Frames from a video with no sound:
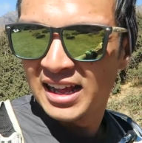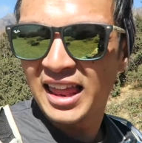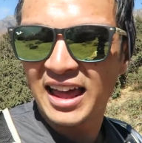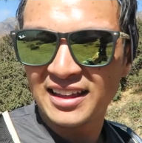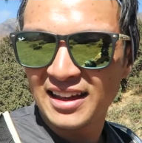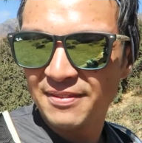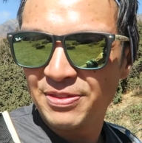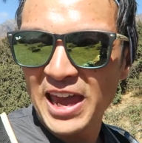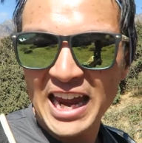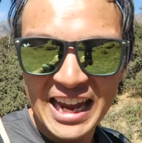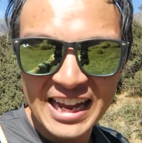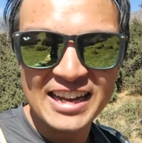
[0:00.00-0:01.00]
like,
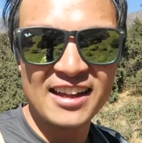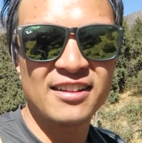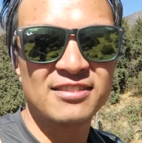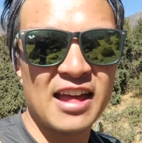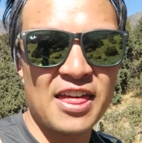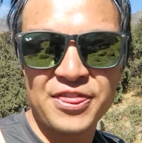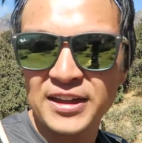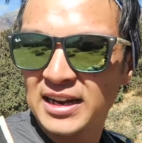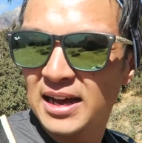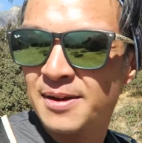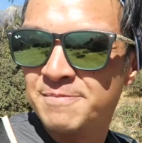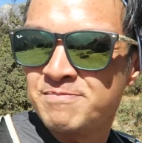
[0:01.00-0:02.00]
the air is
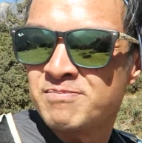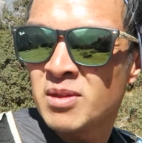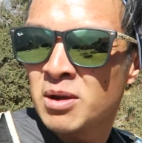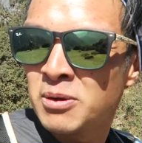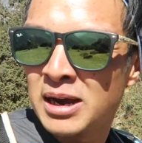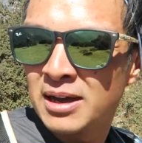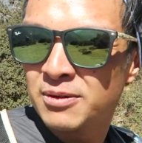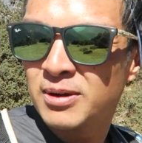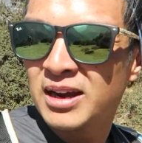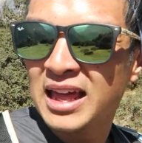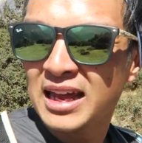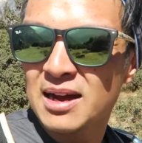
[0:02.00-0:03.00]
thinner. We're,
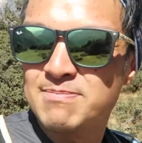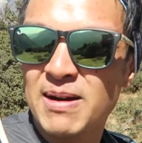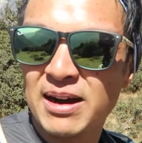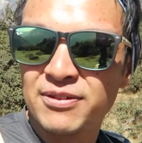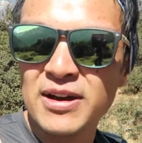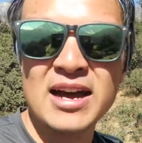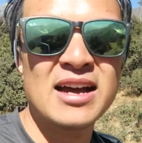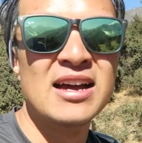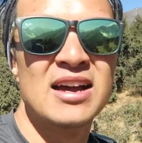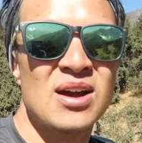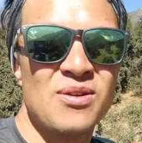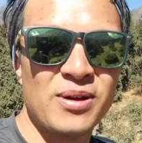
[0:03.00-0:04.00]
we're like above
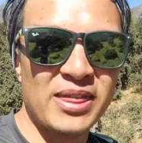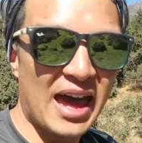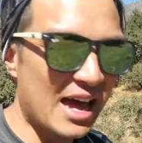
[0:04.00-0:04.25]
where the